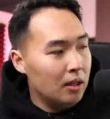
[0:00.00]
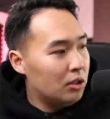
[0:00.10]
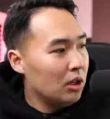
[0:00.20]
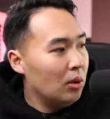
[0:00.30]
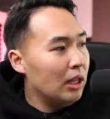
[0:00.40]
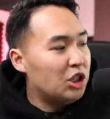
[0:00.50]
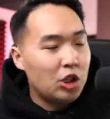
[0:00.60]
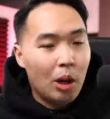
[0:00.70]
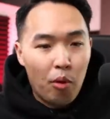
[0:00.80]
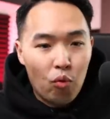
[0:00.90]
So let's
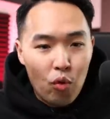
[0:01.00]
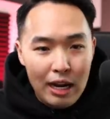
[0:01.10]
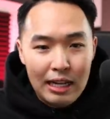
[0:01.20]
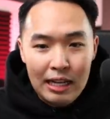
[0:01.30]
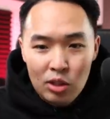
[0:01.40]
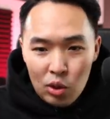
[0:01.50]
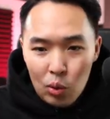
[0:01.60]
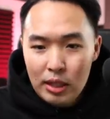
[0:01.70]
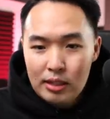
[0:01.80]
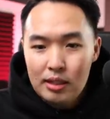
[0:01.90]
jump right
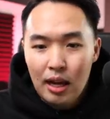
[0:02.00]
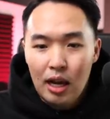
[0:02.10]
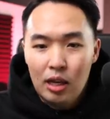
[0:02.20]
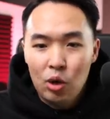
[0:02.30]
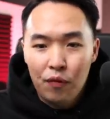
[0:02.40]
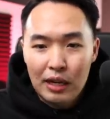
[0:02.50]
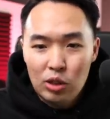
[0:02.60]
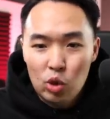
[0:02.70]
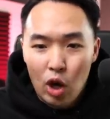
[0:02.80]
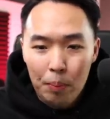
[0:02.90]
into it. Uh, don't
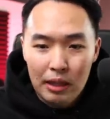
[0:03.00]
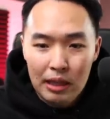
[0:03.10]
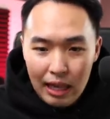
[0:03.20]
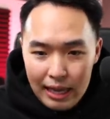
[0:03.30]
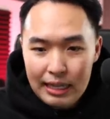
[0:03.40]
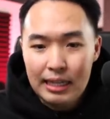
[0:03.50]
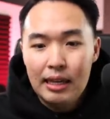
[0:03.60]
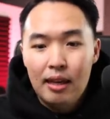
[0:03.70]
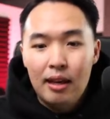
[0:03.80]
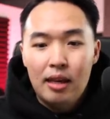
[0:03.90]
forget to drop a like
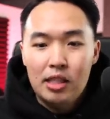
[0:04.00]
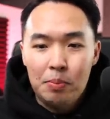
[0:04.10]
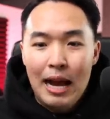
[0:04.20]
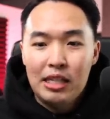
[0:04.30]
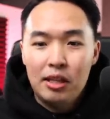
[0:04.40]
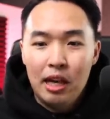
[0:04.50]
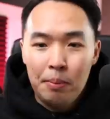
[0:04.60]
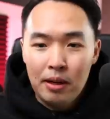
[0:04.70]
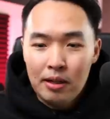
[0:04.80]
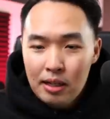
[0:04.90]
Smash the
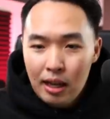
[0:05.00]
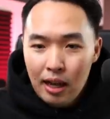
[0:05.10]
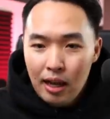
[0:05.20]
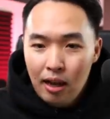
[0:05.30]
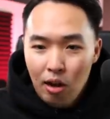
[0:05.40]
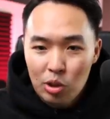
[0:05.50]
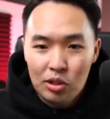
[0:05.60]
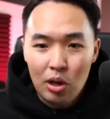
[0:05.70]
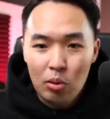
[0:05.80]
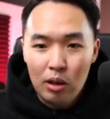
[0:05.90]
like button. Uh,
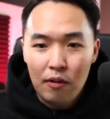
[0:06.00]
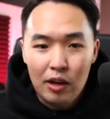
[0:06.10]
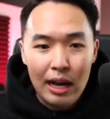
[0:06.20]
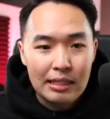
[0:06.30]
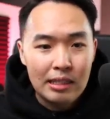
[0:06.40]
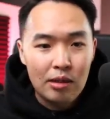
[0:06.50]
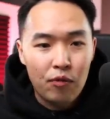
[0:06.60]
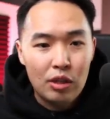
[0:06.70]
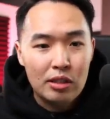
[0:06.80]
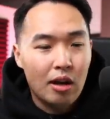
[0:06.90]
also, if you guys need some
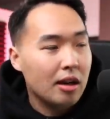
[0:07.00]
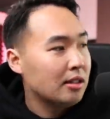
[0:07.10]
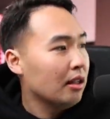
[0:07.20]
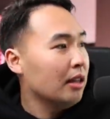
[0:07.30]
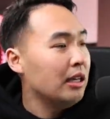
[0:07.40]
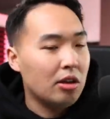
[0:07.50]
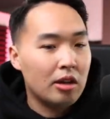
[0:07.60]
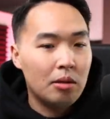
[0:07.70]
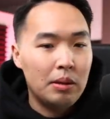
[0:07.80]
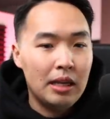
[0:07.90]
free stocks, links
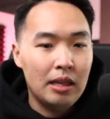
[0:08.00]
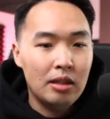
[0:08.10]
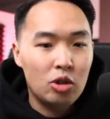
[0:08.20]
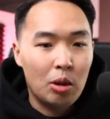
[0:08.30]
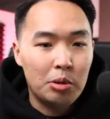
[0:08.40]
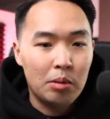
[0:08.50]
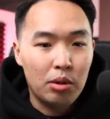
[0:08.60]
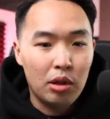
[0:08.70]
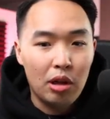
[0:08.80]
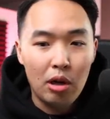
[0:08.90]
are going to be in the description
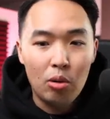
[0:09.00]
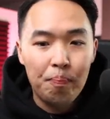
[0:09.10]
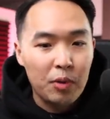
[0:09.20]
below.